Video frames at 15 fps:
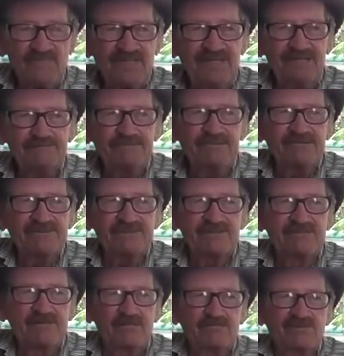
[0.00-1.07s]
And pretty
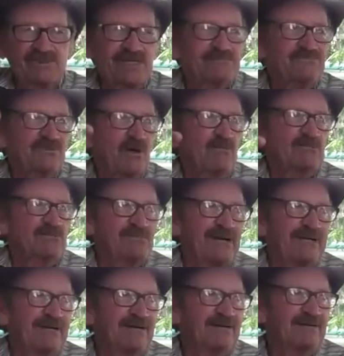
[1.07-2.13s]
soon, old Jim Jones
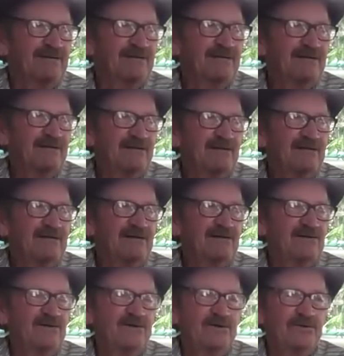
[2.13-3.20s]
made a
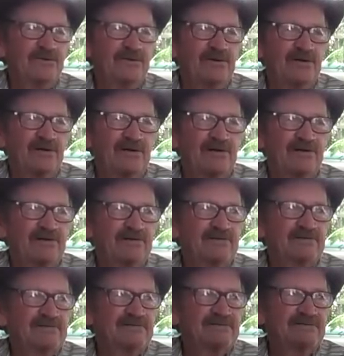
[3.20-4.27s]
uh,
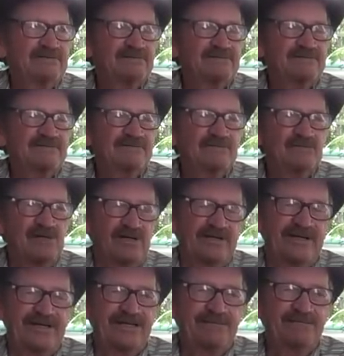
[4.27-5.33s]
run
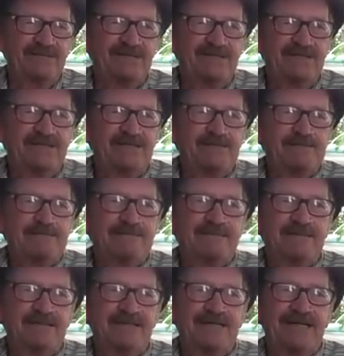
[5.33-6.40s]
at him
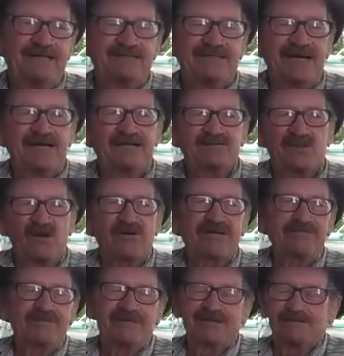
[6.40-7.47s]
and kind of turned
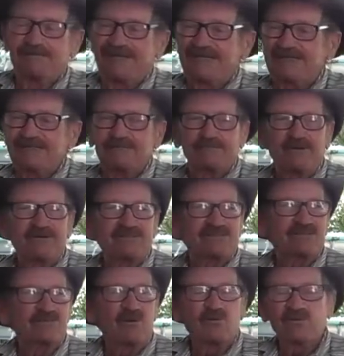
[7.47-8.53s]
him a little bit. And then pretty
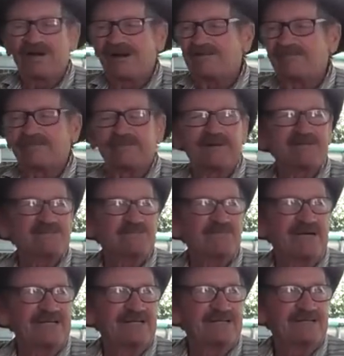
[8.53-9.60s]
soon, old Darrell McPherson
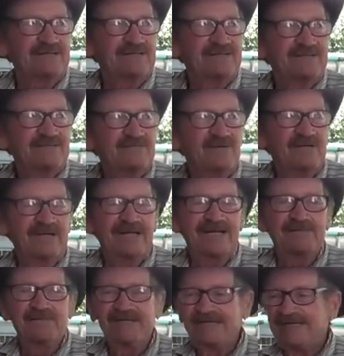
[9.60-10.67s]
made a run at
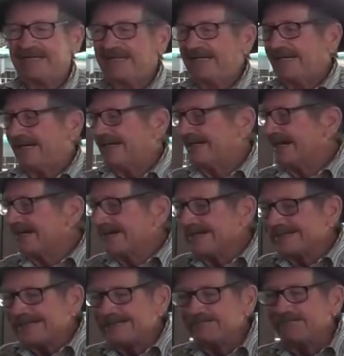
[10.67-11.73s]
him. And here he
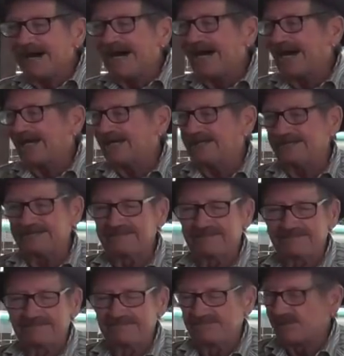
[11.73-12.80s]
come back,
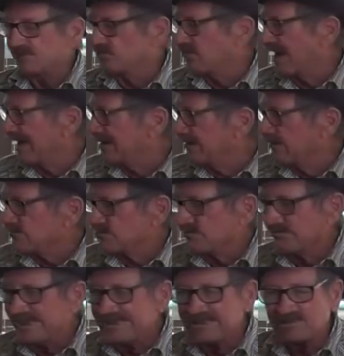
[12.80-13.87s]
just right close to
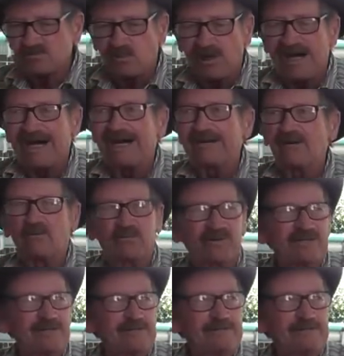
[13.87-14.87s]
me, just wide open.